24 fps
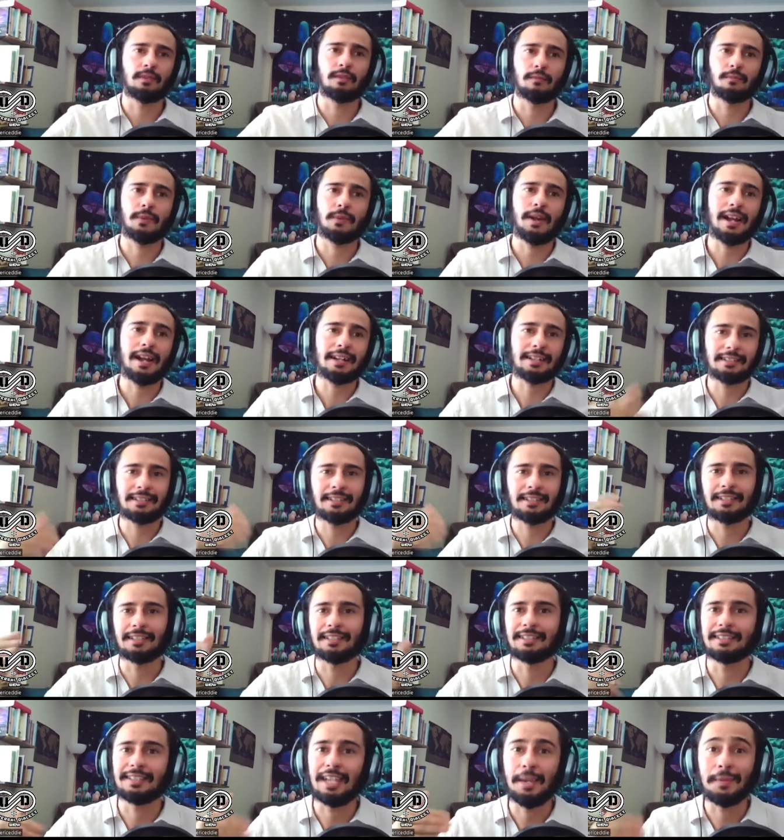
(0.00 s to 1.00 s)
practicing
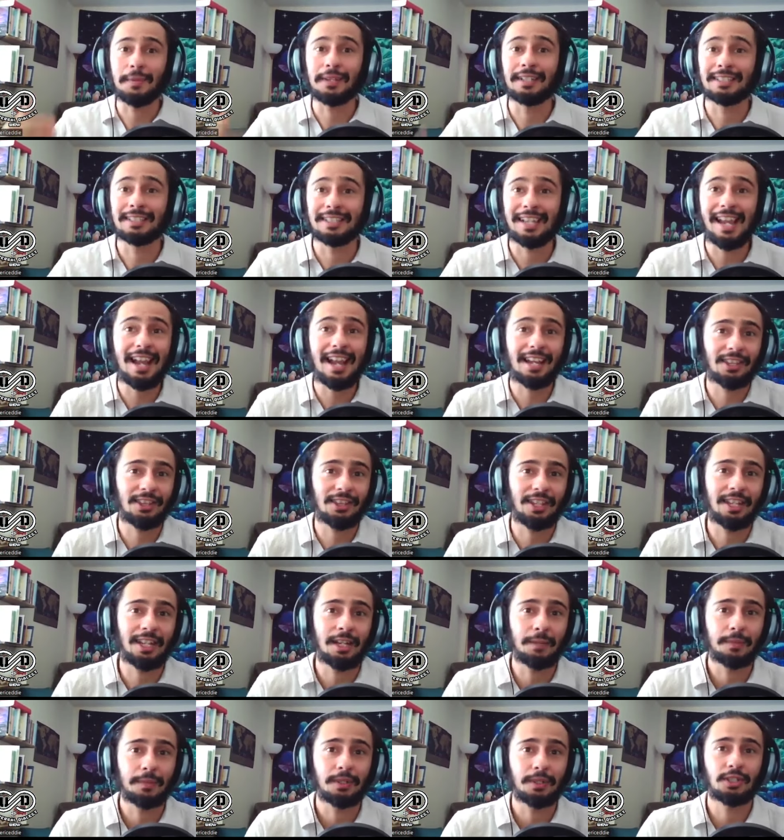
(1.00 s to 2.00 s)
the same exact
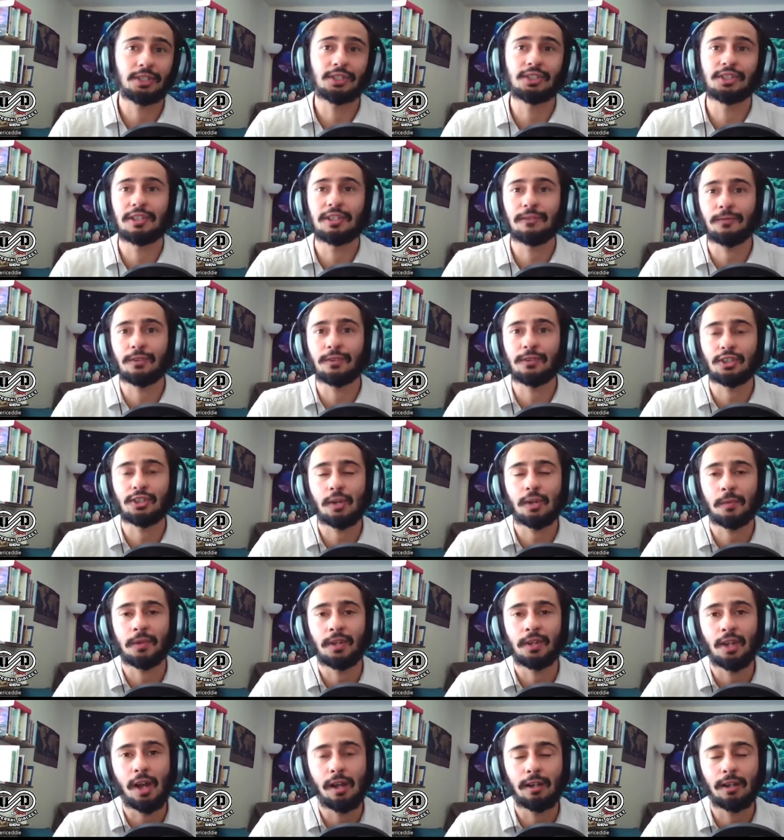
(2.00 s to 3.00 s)
thing but just different
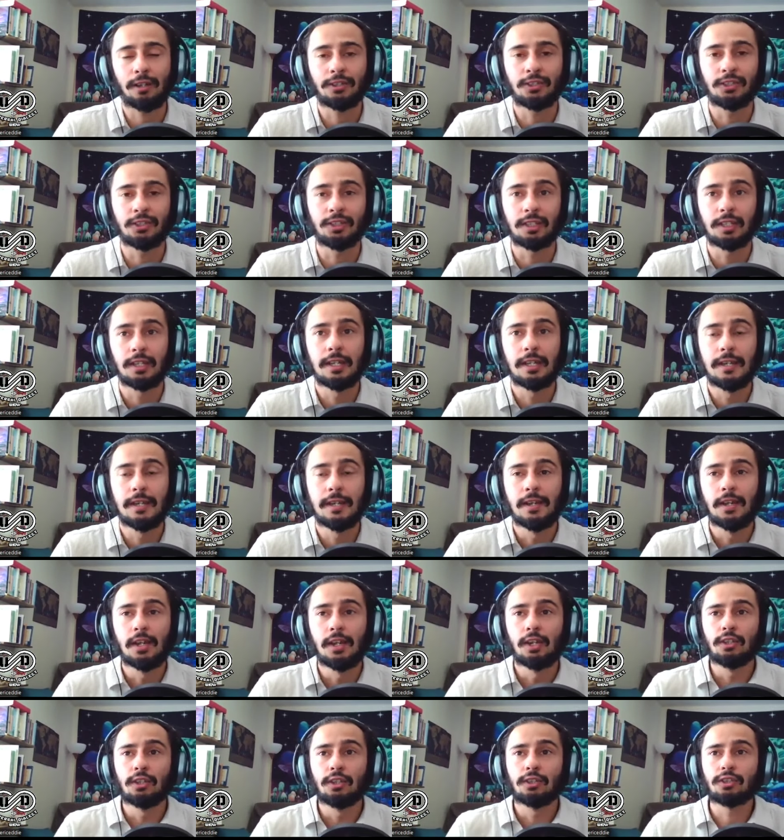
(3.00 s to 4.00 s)
terminology
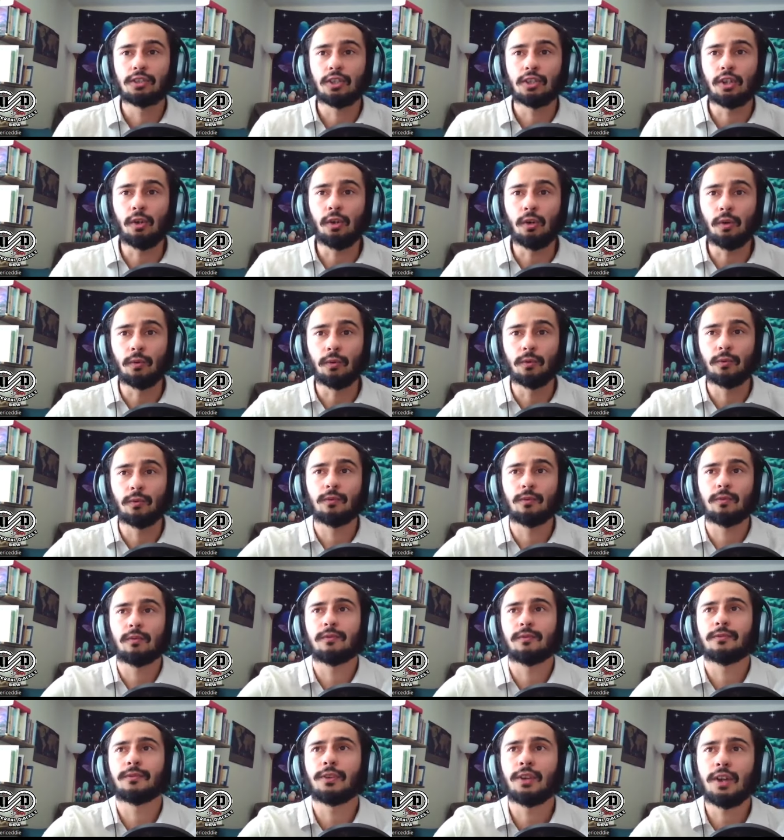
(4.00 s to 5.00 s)
so
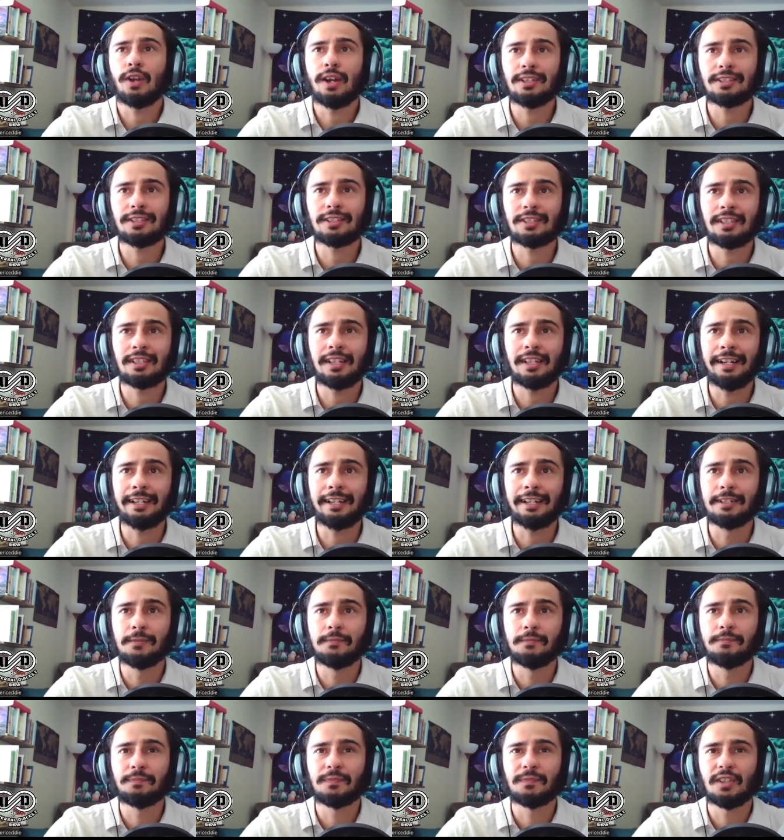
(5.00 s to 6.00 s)
for us to
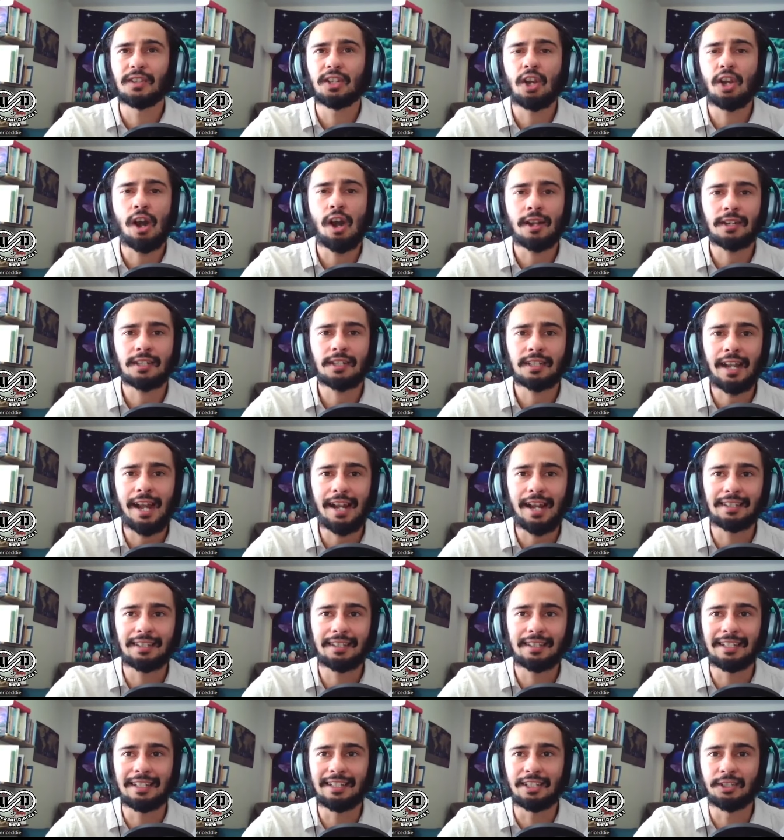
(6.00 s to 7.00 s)
like
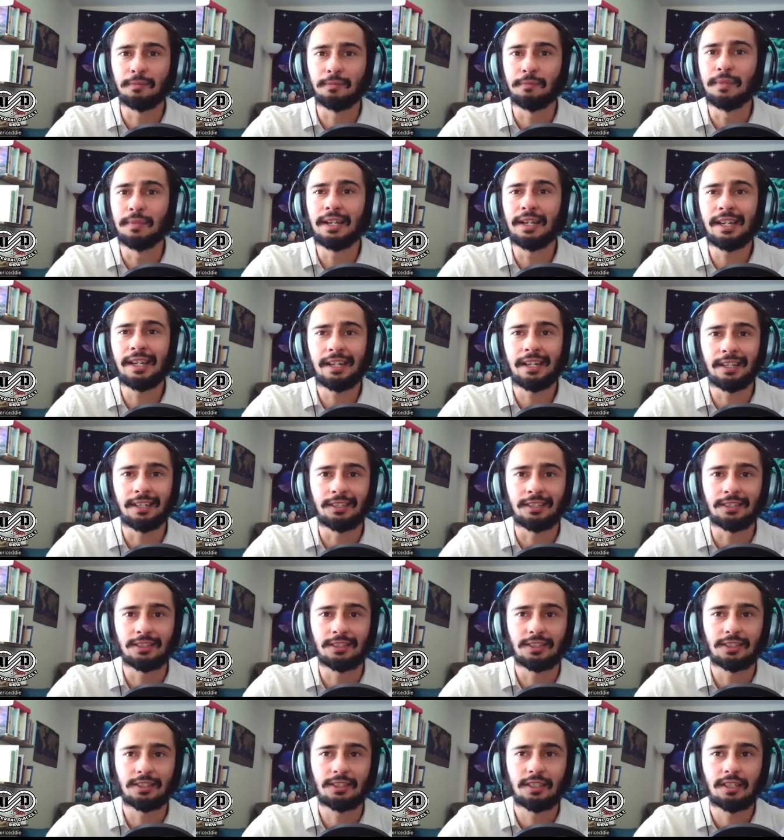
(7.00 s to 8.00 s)
contact these
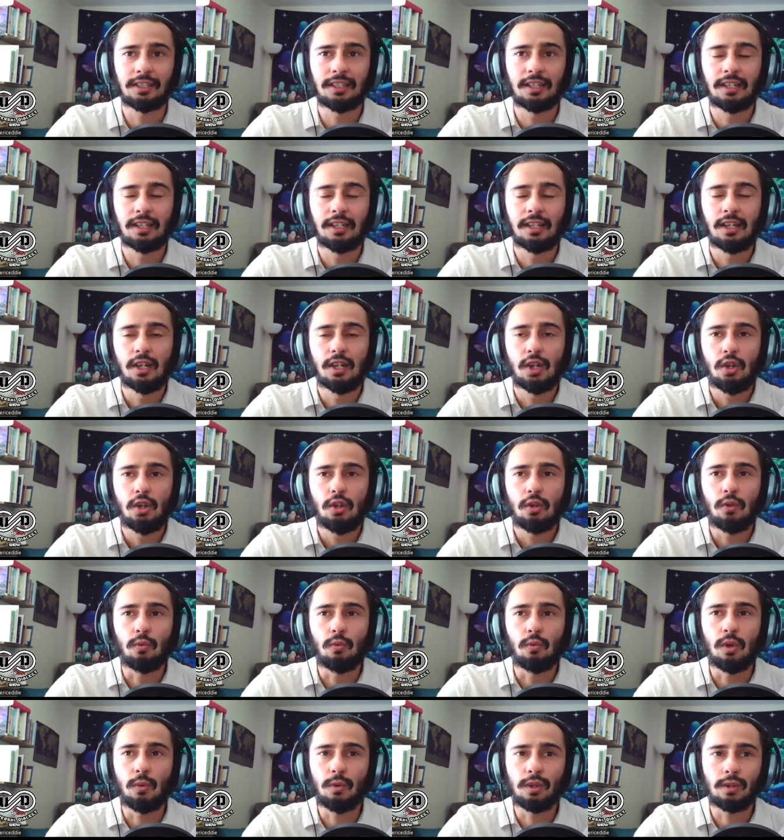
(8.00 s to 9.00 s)
beings
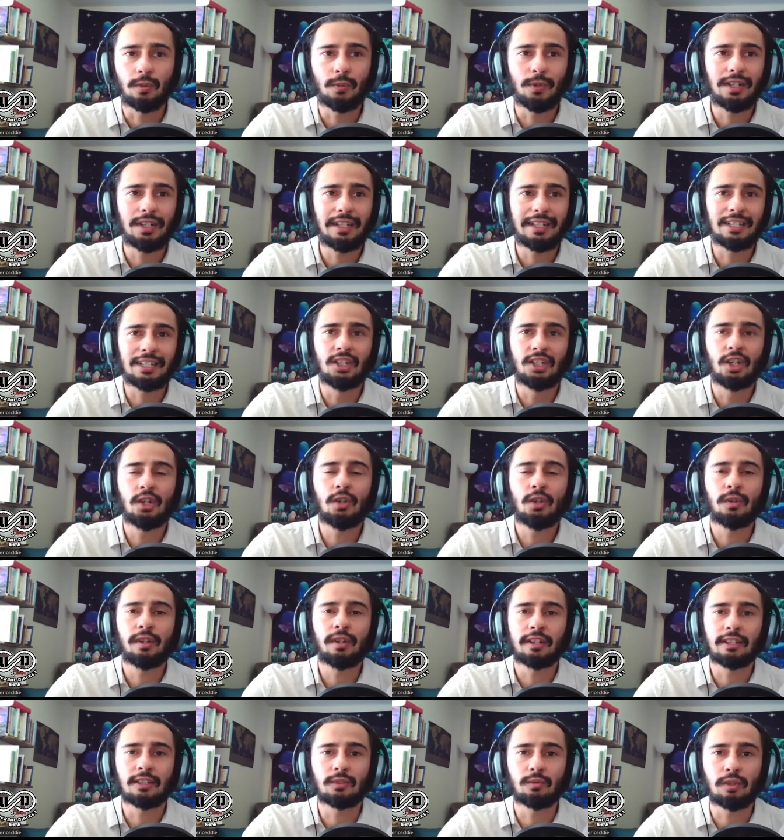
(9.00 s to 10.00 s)
what we're really
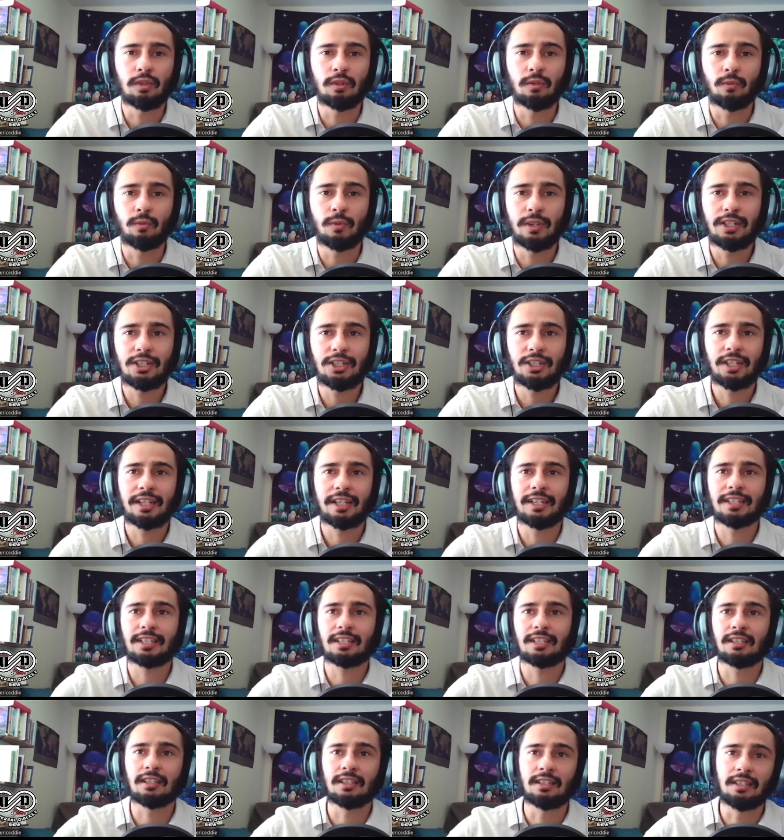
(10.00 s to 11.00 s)
doing is we're reaching
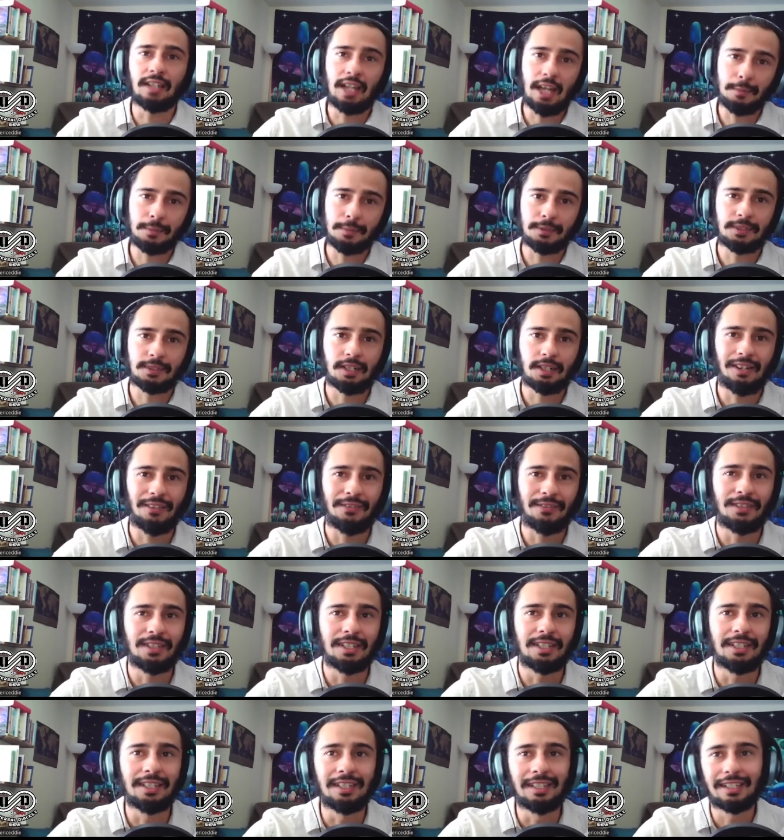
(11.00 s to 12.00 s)
into the depths of
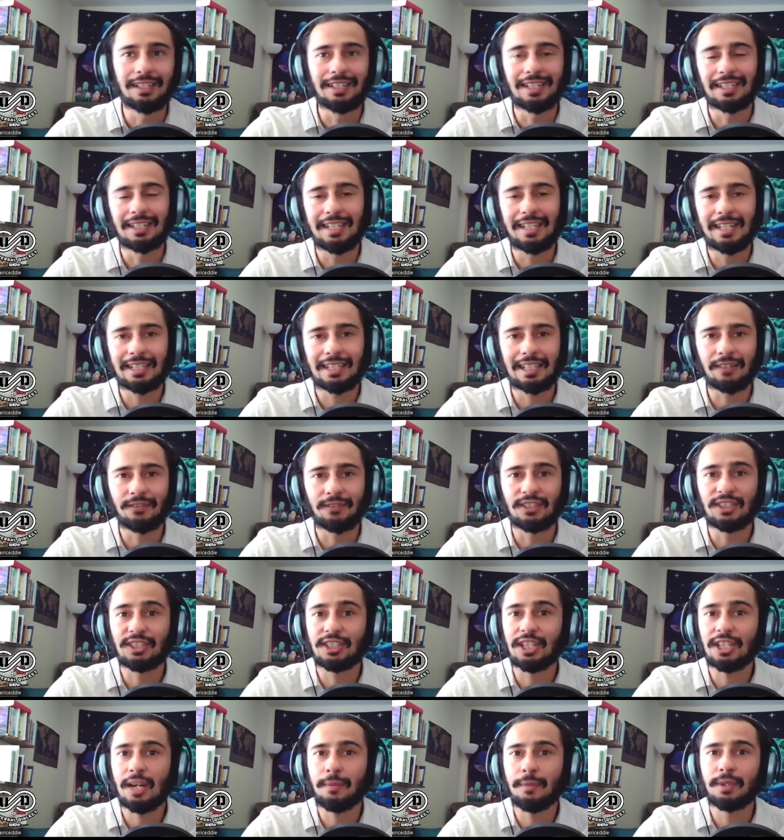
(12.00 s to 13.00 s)
the collective
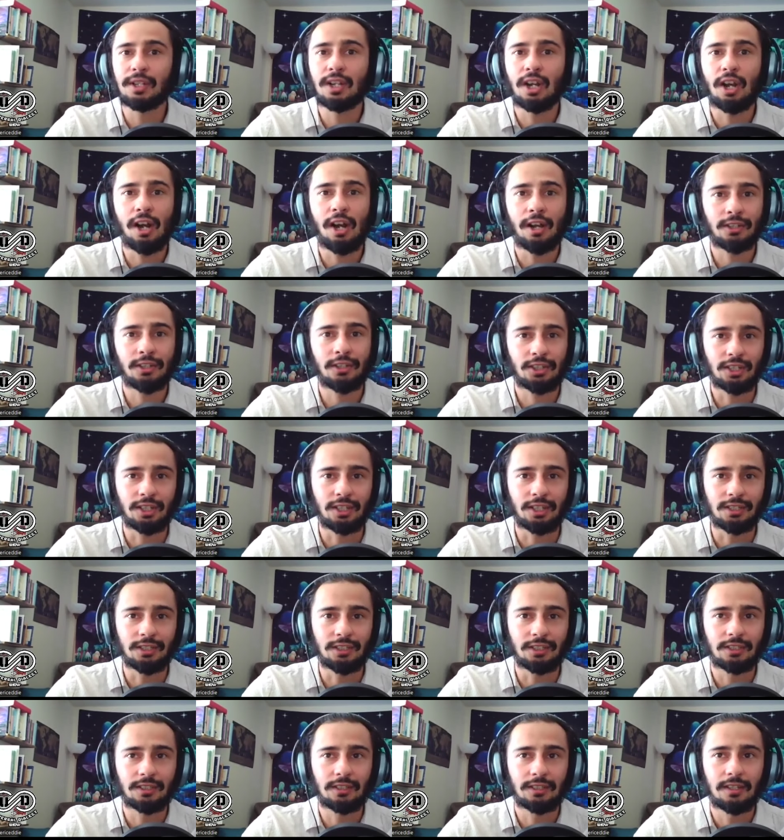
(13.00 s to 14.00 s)

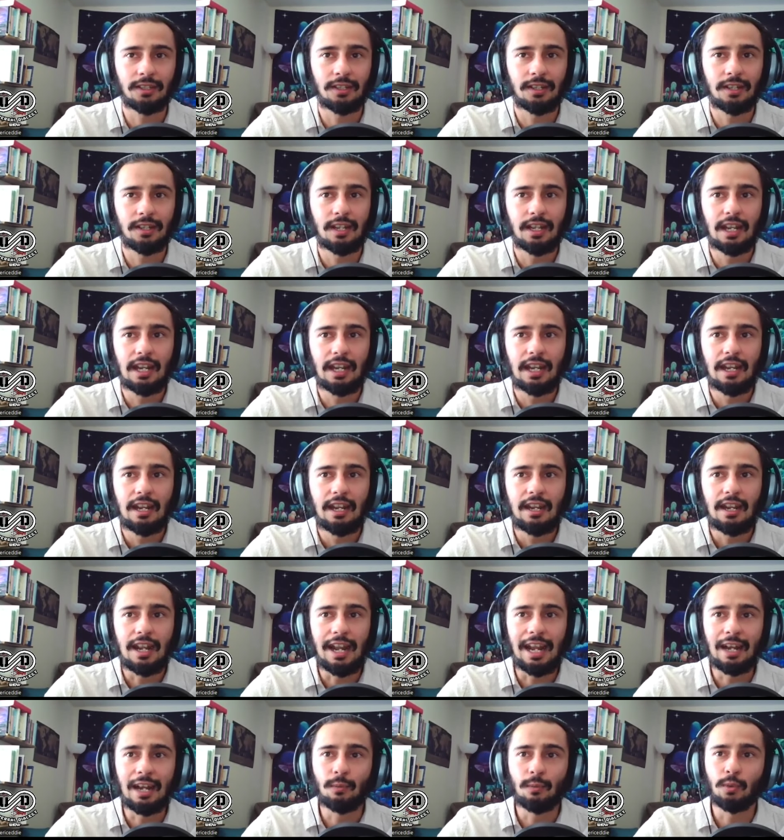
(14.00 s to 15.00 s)
subconscious
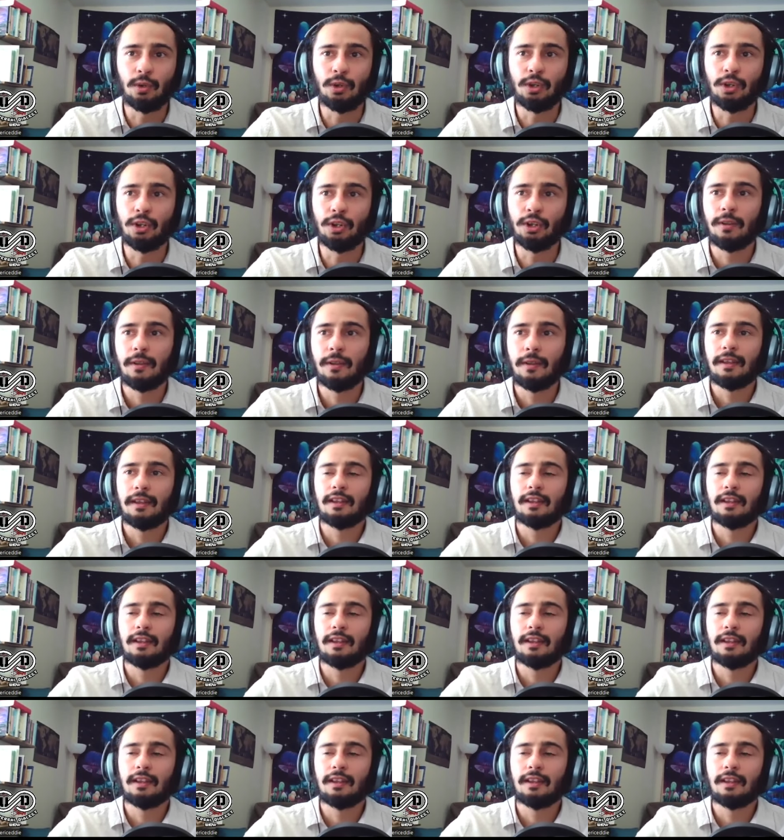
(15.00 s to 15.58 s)
and we're